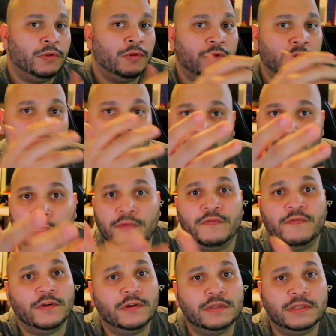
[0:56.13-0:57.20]
You're gonna, the
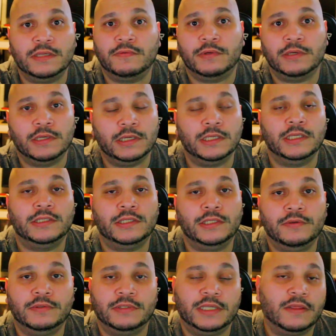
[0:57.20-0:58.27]
first thing we're going to need to
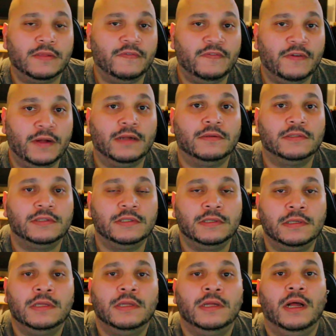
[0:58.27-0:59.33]
do is get the files.
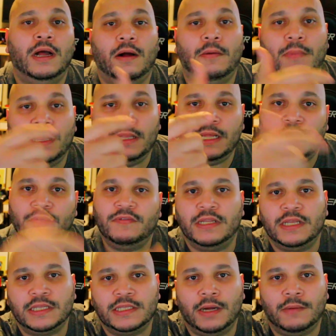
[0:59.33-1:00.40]
Um, I'll have a
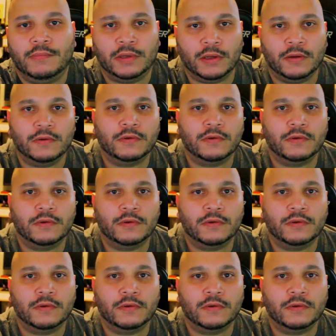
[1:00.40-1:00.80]
link down below